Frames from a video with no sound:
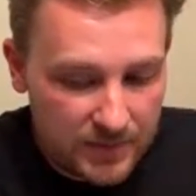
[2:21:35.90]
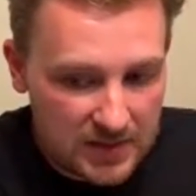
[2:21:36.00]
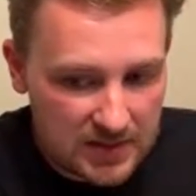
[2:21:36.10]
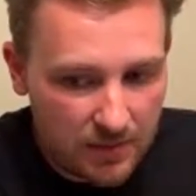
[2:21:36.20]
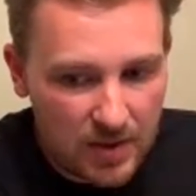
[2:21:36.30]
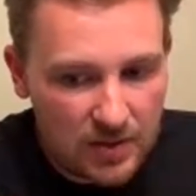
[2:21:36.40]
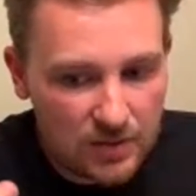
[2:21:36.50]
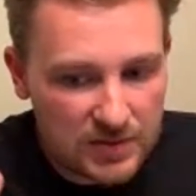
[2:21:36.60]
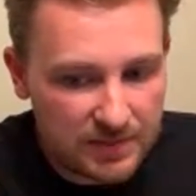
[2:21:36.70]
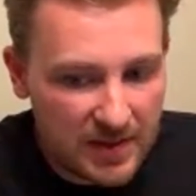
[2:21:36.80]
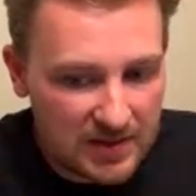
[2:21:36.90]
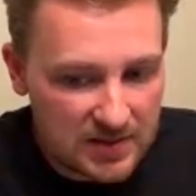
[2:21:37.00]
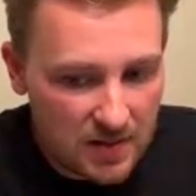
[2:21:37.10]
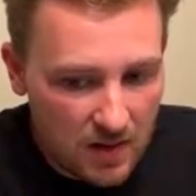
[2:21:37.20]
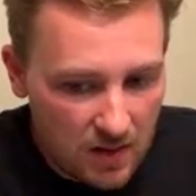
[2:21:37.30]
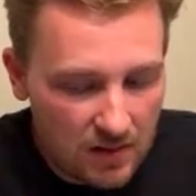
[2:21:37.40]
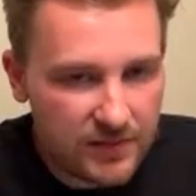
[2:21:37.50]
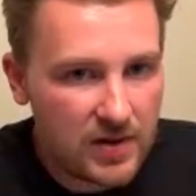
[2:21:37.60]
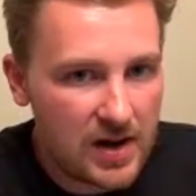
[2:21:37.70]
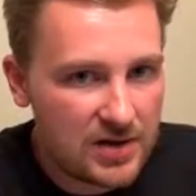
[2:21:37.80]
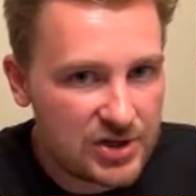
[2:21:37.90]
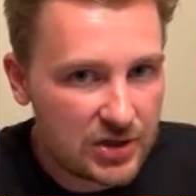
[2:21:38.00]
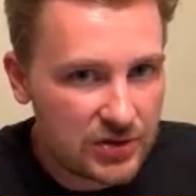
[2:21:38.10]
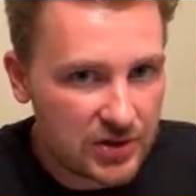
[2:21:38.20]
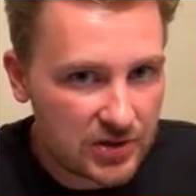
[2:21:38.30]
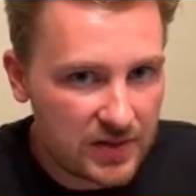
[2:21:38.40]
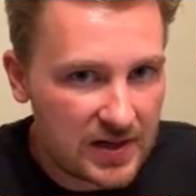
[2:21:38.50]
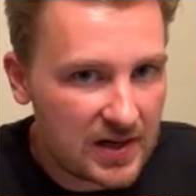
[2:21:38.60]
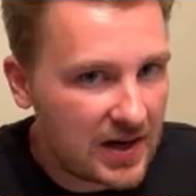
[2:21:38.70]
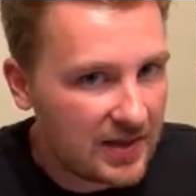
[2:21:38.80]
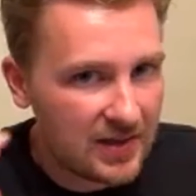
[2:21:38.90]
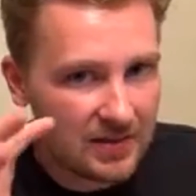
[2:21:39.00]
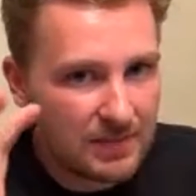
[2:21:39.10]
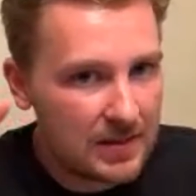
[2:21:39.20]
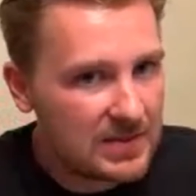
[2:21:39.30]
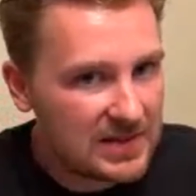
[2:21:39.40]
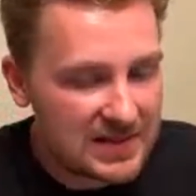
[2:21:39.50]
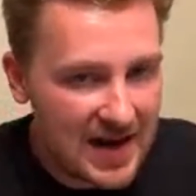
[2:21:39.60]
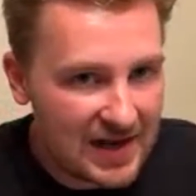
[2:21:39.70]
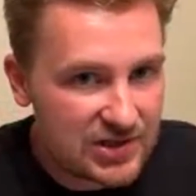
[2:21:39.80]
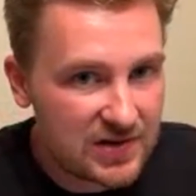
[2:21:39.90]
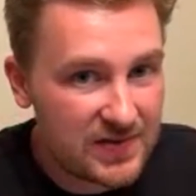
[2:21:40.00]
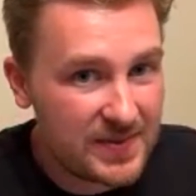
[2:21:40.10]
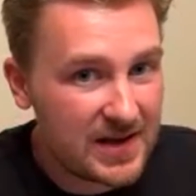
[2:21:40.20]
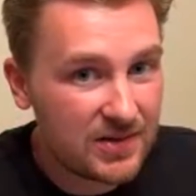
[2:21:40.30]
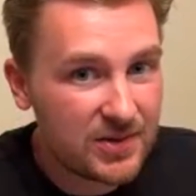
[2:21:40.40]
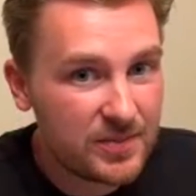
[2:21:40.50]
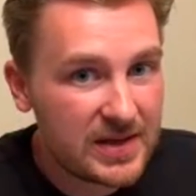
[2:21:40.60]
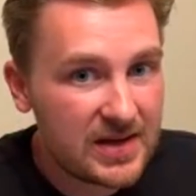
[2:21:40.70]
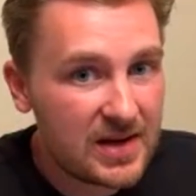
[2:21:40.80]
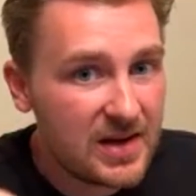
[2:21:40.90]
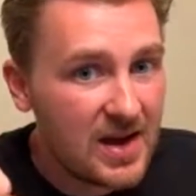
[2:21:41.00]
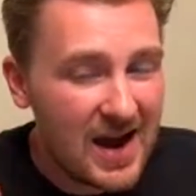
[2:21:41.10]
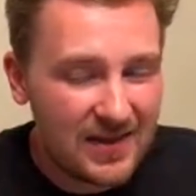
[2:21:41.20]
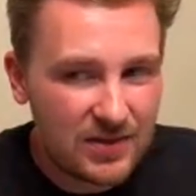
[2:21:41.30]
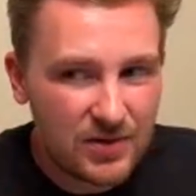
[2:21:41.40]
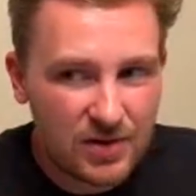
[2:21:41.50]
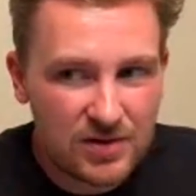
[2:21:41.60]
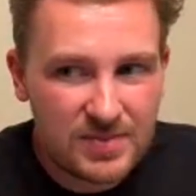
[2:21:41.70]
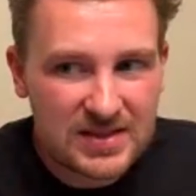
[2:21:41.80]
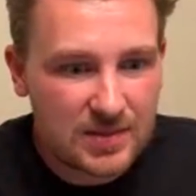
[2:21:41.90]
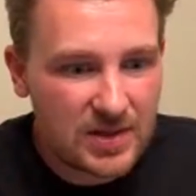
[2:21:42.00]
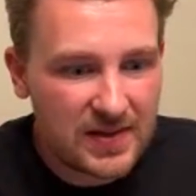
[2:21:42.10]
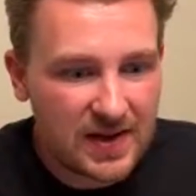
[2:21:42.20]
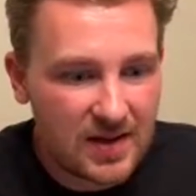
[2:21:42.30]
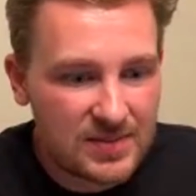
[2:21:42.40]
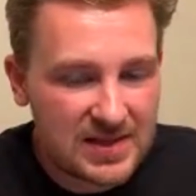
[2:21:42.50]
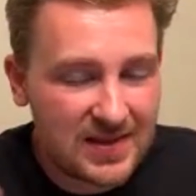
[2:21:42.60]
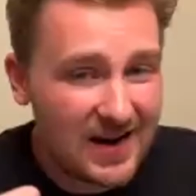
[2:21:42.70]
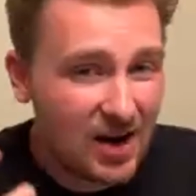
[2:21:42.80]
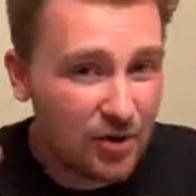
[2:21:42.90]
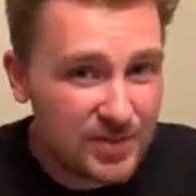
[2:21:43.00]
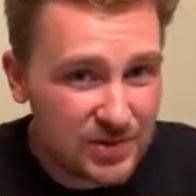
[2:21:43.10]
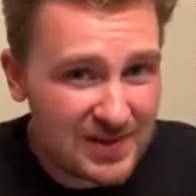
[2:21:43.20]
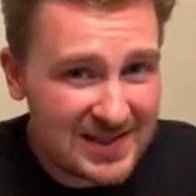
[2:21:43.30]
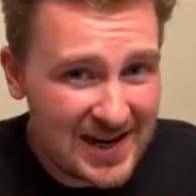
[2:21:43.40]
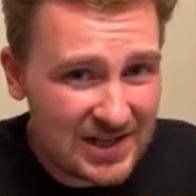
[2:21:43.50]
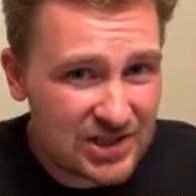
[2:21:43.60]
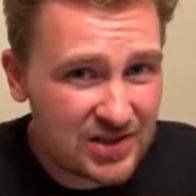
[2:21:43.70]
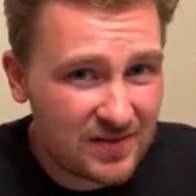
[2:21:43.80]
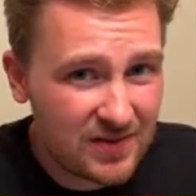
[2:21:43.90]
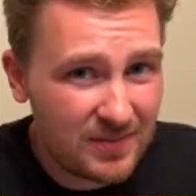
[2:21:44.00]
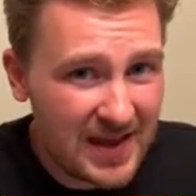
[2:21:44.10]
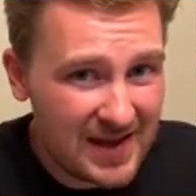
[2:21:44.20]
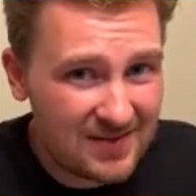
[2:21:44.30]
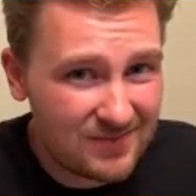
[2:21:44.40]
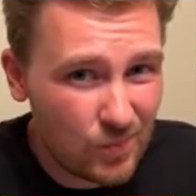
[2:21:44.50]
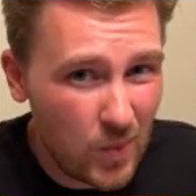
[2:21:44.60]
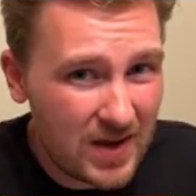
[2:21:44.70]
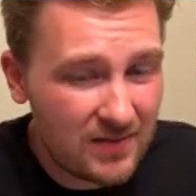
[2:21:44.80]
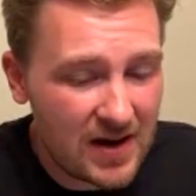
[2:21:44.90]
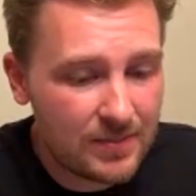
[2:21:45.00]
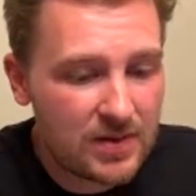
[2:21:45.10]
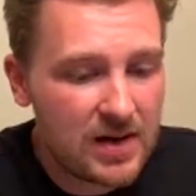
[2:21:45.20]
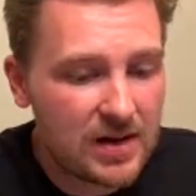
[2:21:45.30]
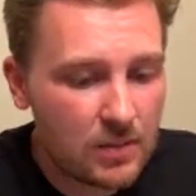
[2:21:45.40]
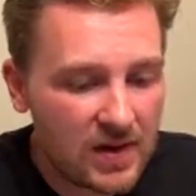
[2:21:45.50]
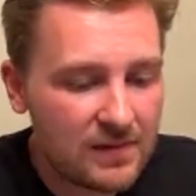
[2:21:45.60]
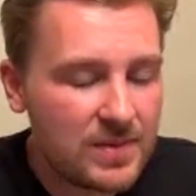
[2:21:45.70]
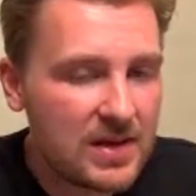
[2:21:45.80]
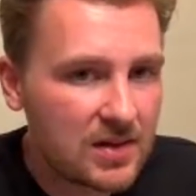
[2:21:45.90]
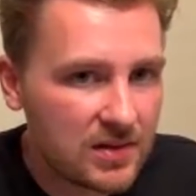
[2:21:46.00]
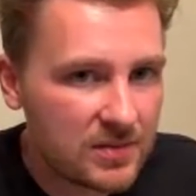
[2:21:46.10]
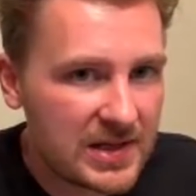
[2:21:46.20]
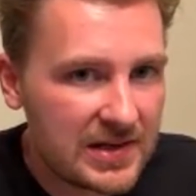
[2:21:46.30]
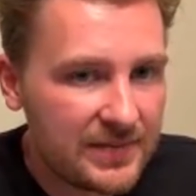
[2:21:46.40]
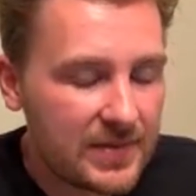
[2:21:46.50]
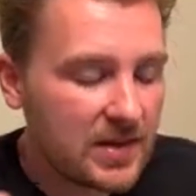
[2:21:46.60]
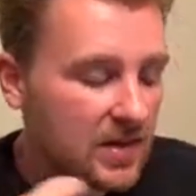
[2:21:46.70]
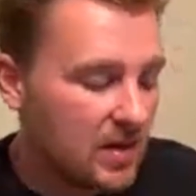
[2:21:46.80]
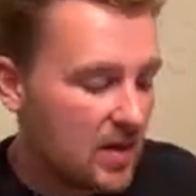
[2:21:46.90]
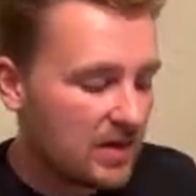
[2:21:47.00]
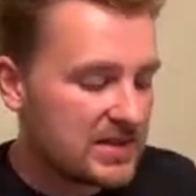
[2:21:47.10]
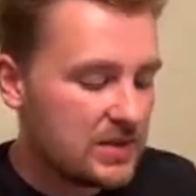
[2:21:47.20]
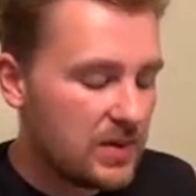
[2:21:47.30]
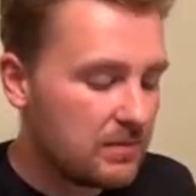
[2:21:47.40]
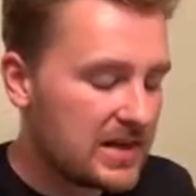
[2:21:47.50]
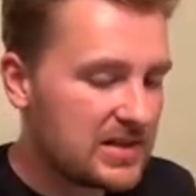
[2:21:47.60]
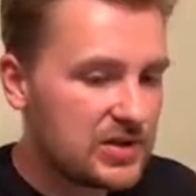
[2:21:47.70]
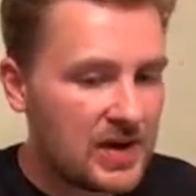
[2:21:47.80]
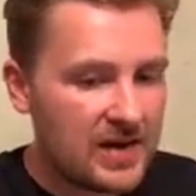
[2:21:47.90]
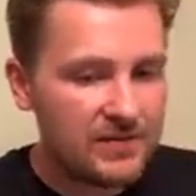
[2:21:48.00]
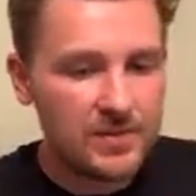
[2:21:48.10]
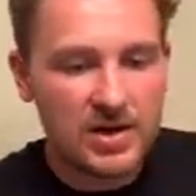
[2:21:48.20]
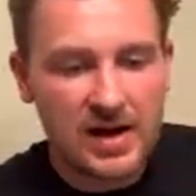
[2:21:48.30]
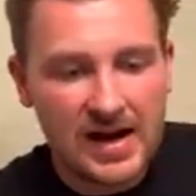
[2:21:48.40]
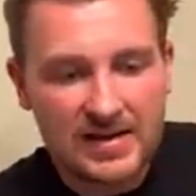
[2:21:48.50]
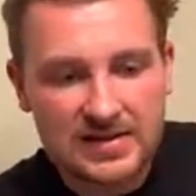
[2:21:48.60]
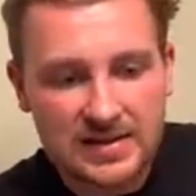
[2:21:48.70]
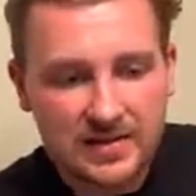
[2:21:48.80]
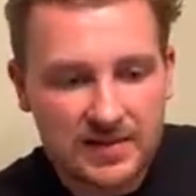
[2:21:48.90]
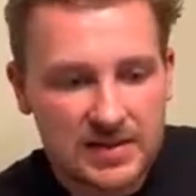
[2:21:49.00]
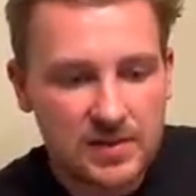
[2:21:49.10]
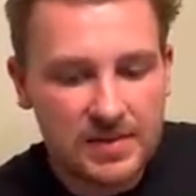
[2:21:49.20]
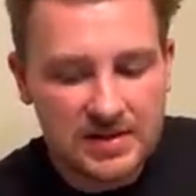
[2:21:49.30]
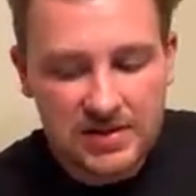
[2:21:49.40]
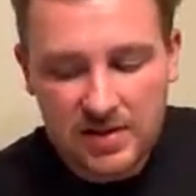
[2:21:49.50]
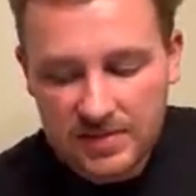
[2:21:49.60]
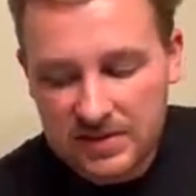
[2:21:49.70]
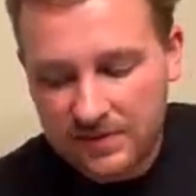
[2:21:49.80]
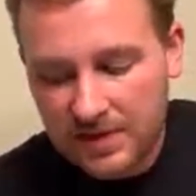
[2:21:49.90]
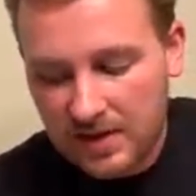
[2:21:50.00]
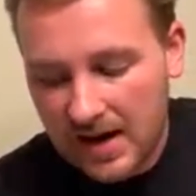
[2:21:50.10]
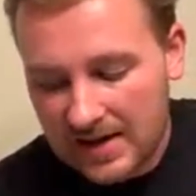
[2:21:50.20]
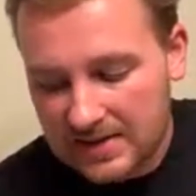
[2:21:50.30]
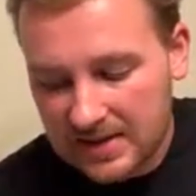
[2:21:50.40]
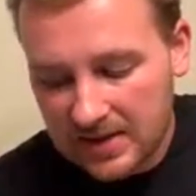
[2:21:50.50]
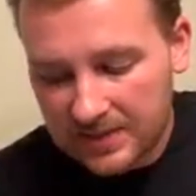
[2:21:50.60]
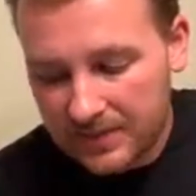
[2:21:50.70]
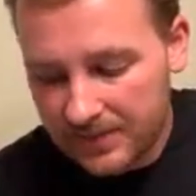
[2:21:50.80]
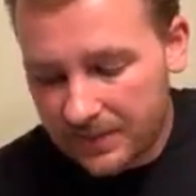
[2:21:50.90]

somebody who spends all of your energy on your career. I think maybe detaching from that a little bit. I think there could be somebody that comes in that helps you detach from that way of operating and way of being a little bit. Let's see what message you have from your guides. Let's see what message comes in for your guides here.